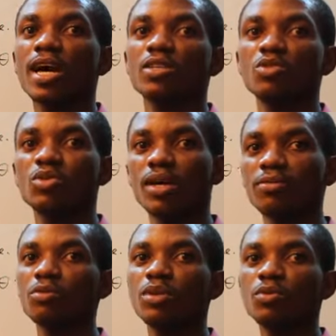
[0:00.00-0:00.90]
as
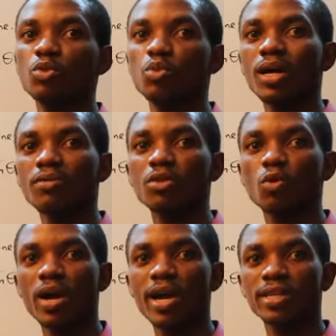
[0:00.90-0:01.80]
it would have
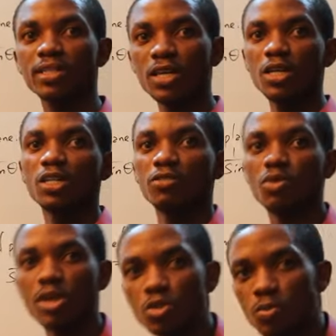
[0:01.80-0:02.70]
required if
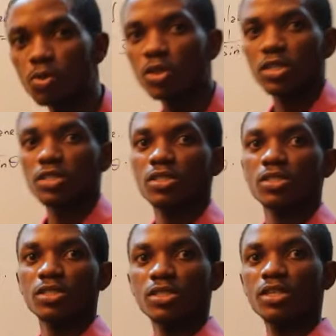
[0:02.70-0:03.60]
you were to pull it
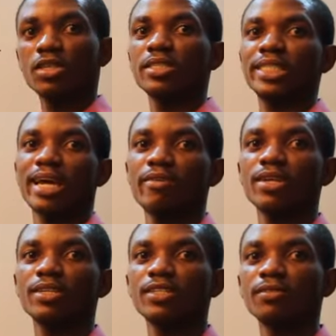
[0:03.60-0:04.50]

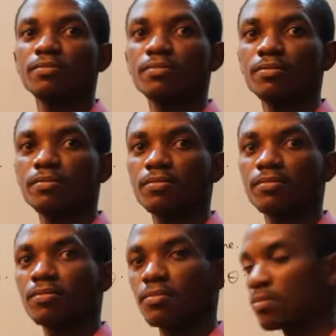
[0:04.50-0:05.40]
directly.
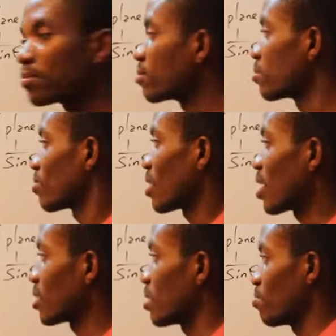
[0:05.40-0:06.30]

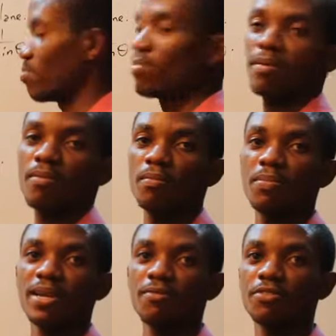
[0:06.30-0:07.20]
That's the
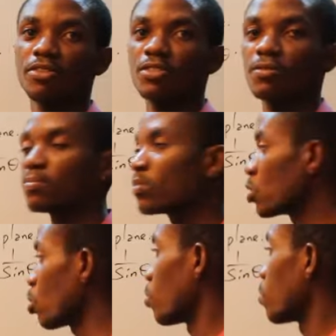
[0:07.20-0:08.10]
benefit.
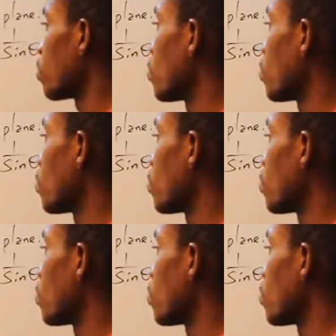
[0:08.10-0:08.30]
So